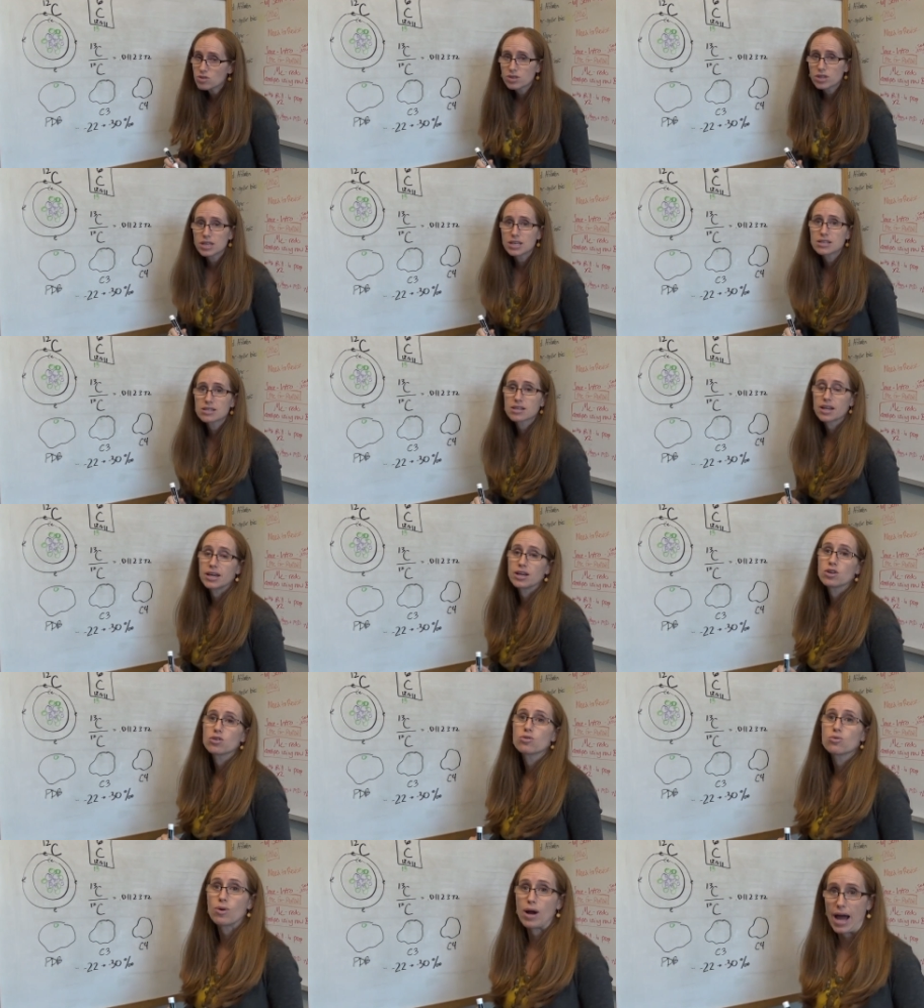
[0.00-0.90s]
are things
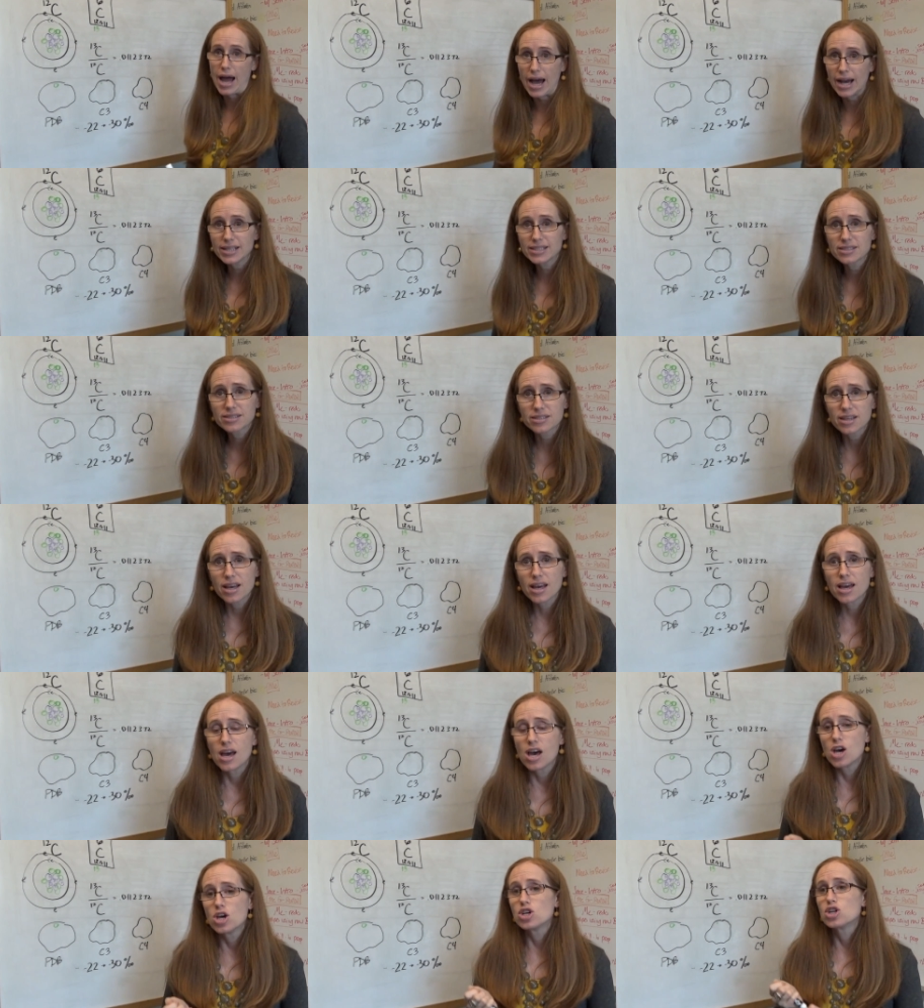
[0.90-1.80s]
like grass,
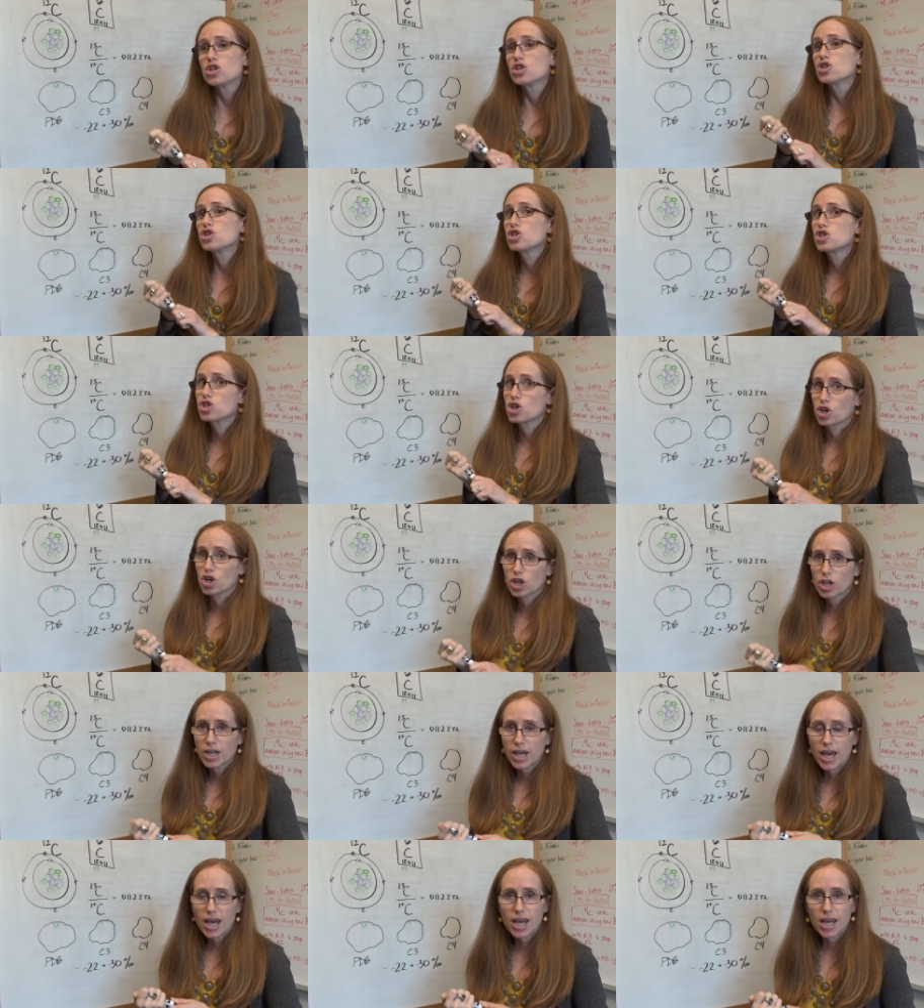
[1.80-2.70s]

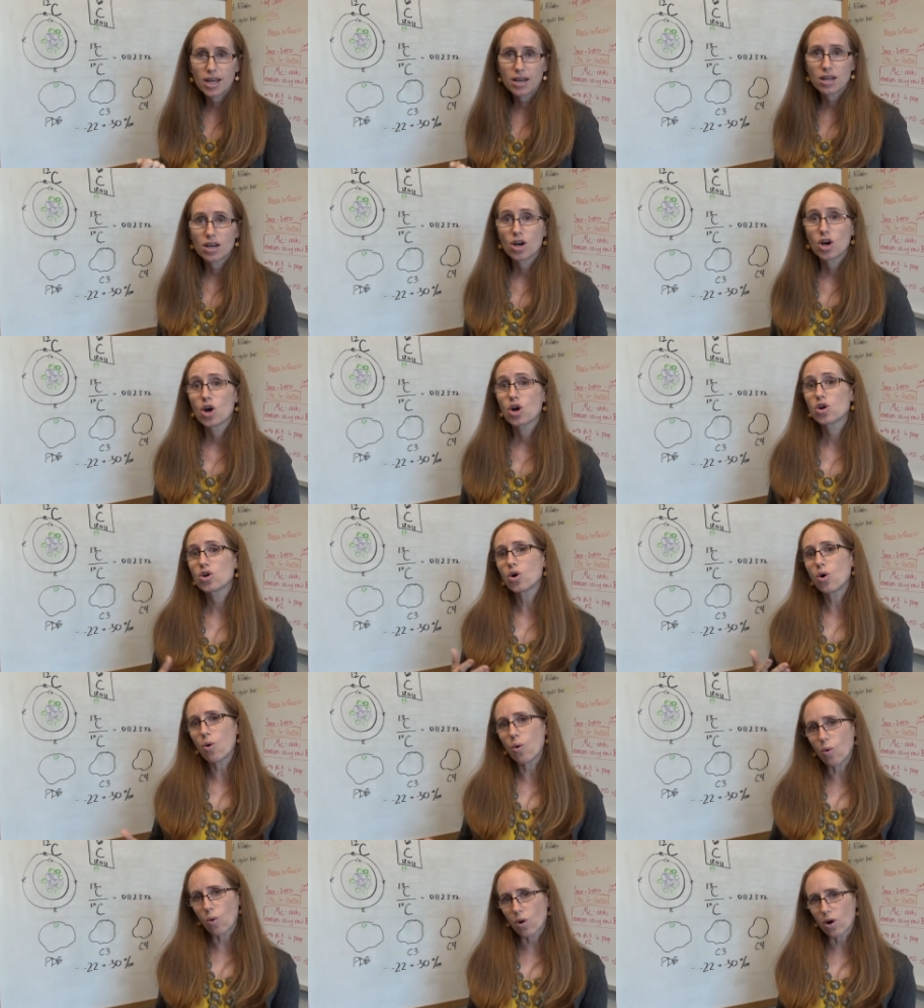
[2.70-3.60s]
sugarcane,
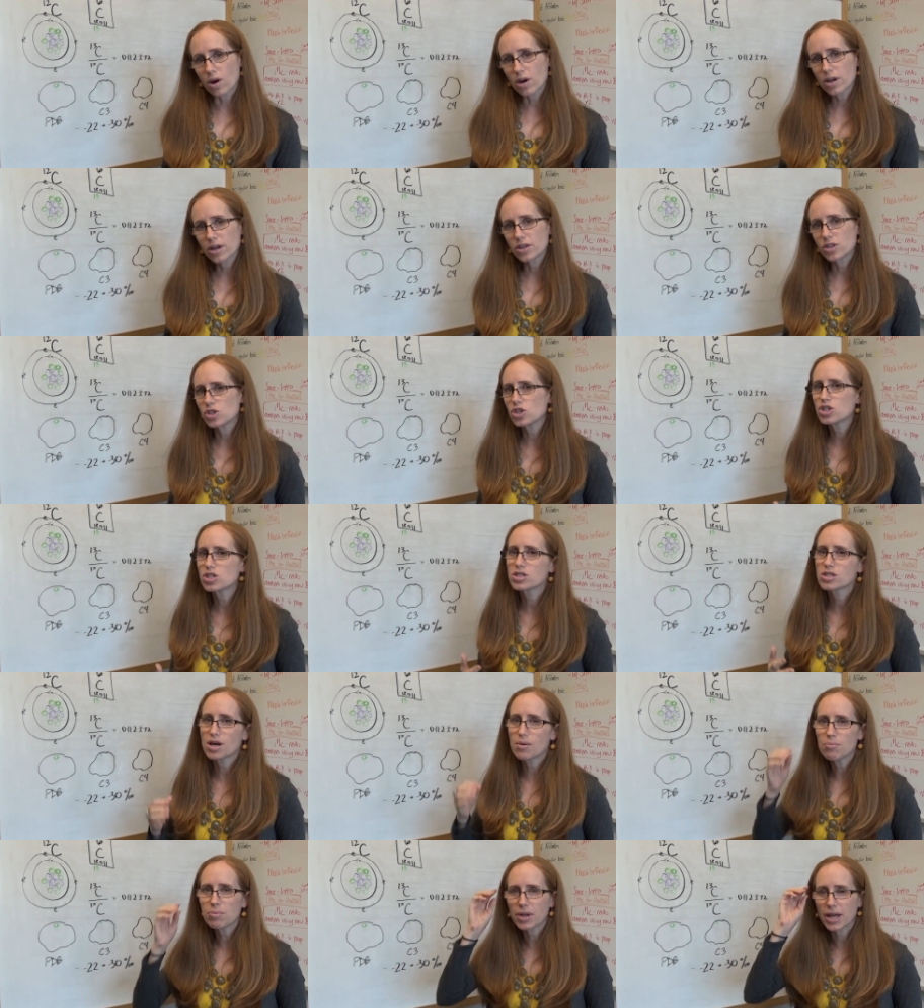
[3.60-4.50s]
corn. There's just
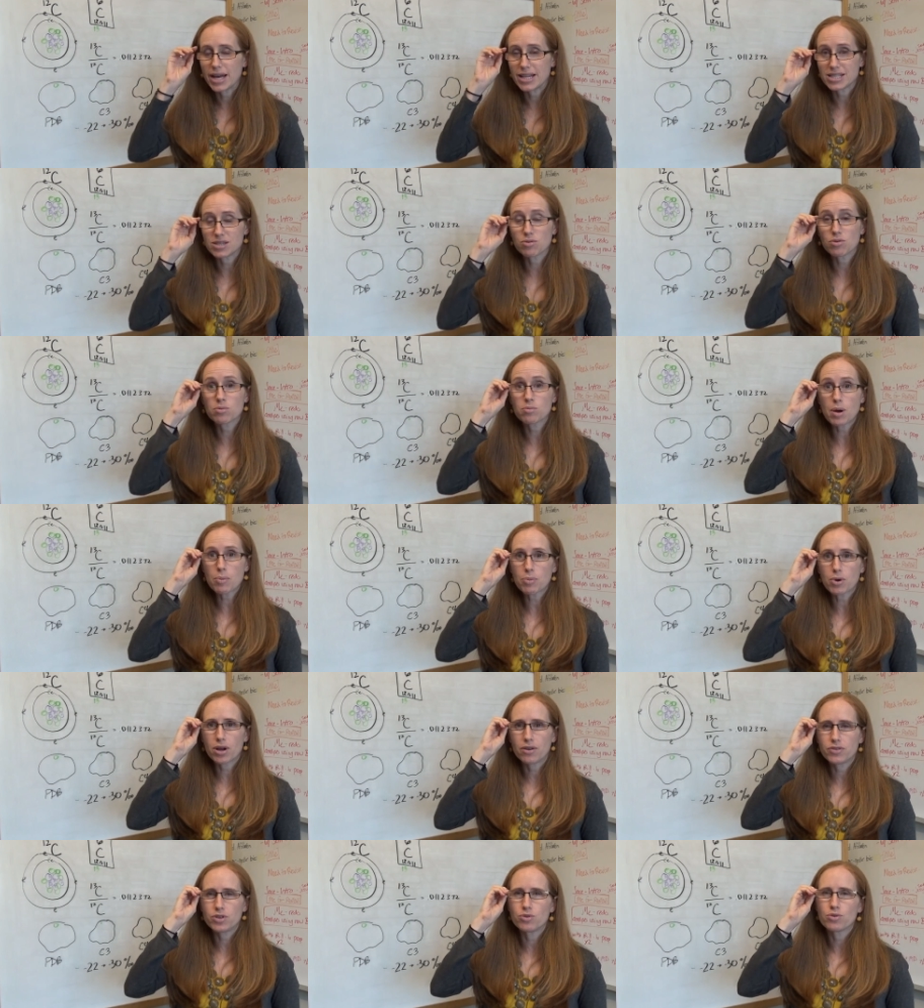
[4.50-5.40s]
some plants, and
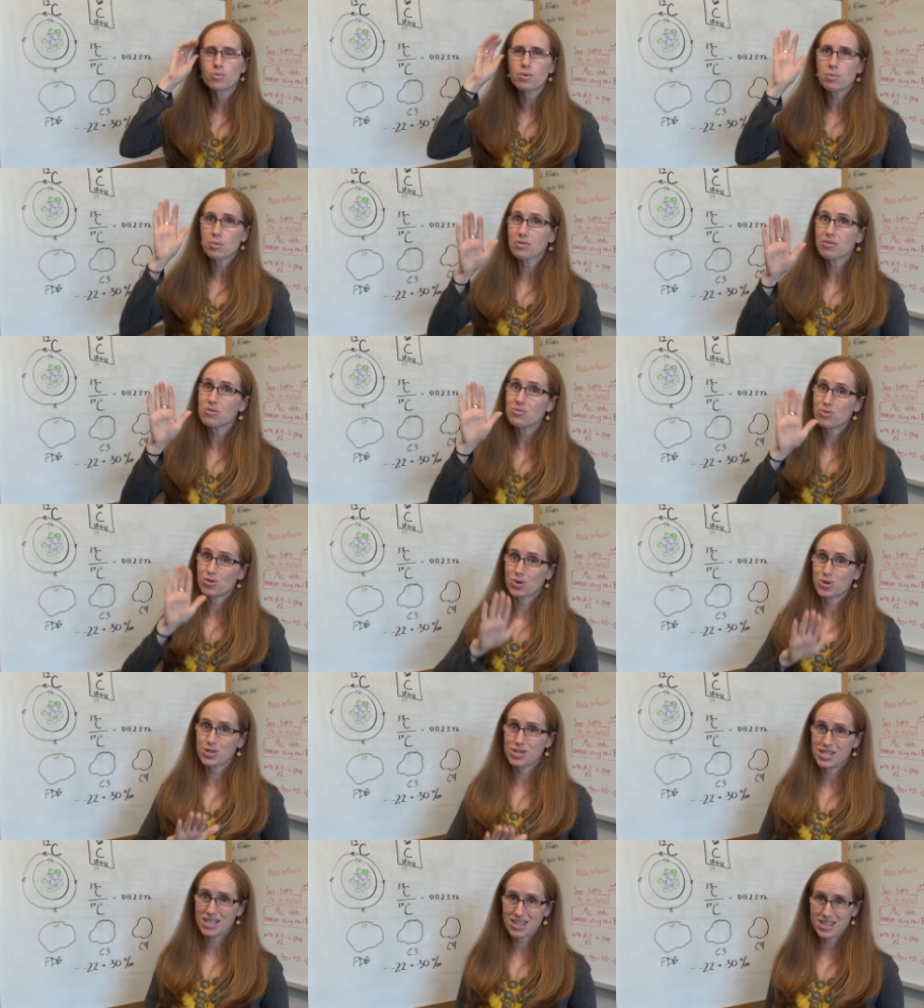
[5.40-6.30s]
remember, if you remember from
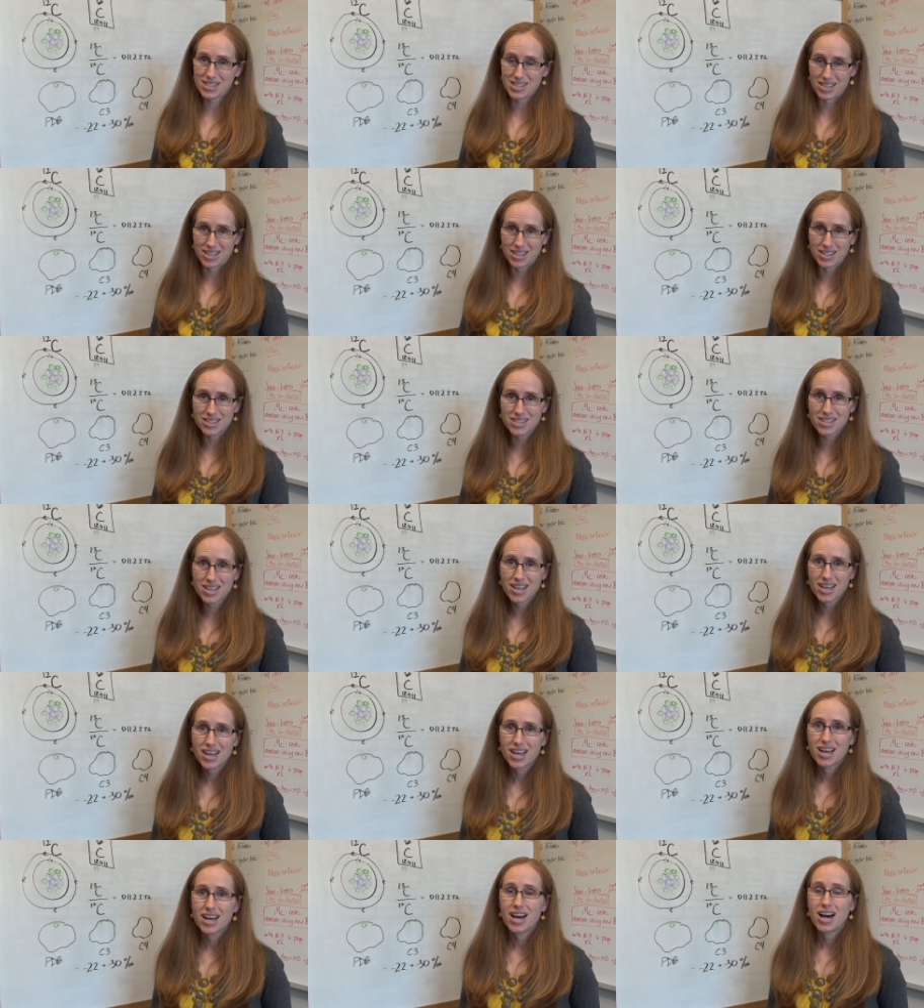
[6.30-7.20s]
photosynthesis,
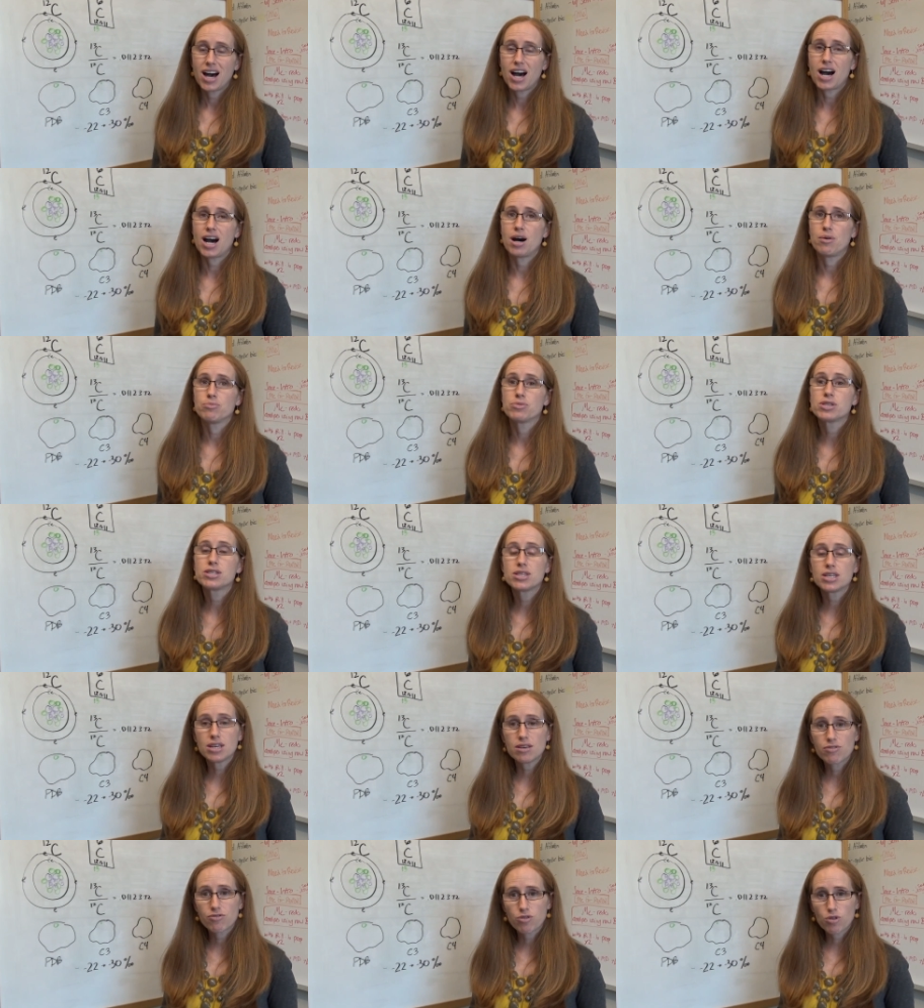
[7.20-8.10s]

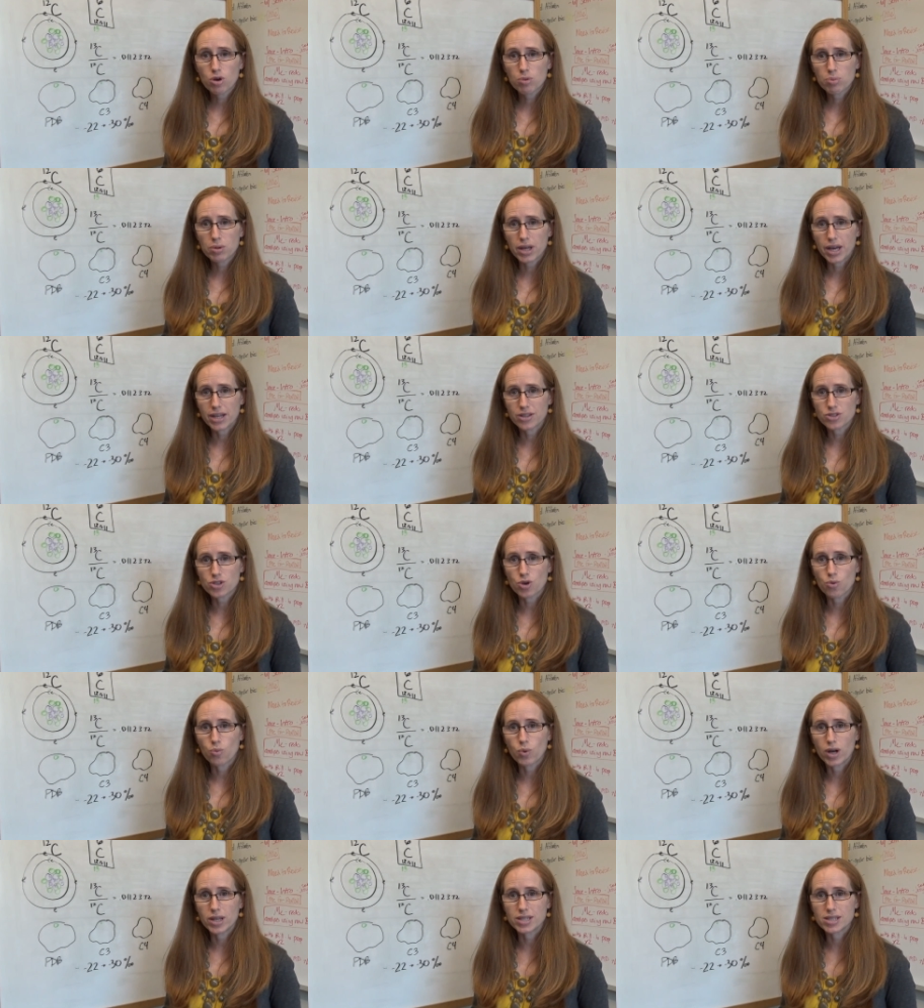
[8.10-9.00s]
C4 plants
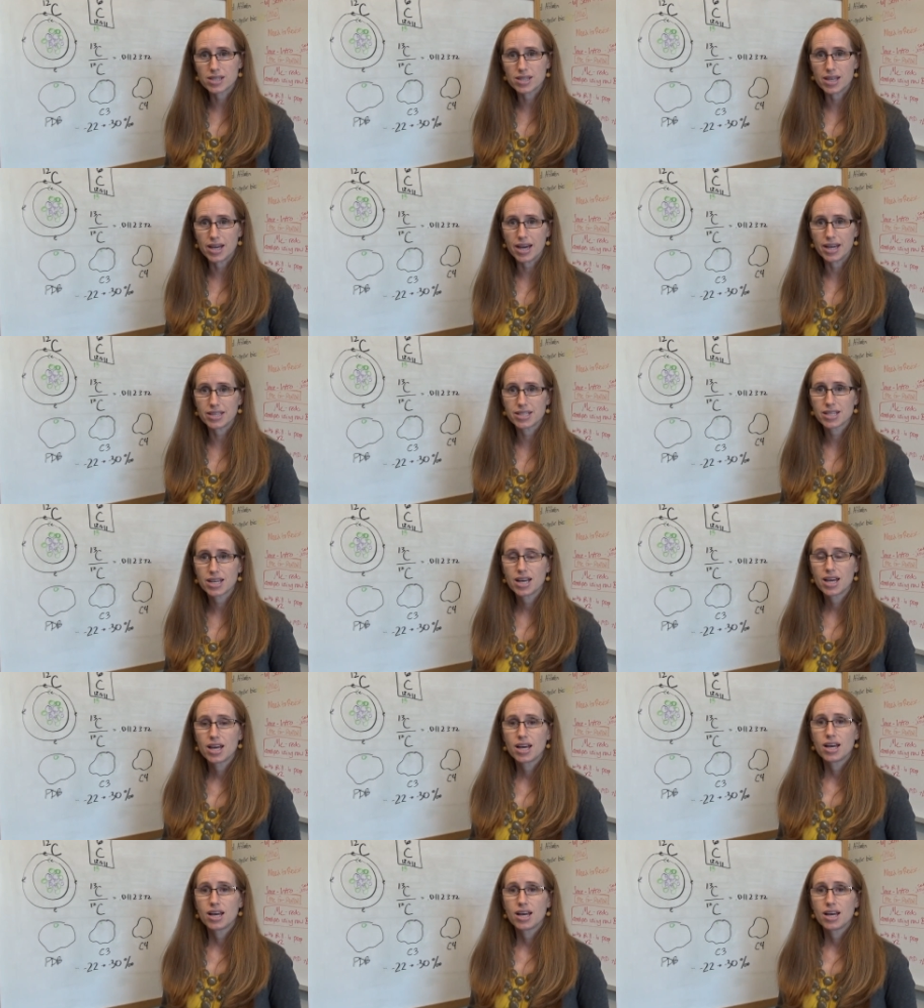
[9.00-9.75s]
are ones that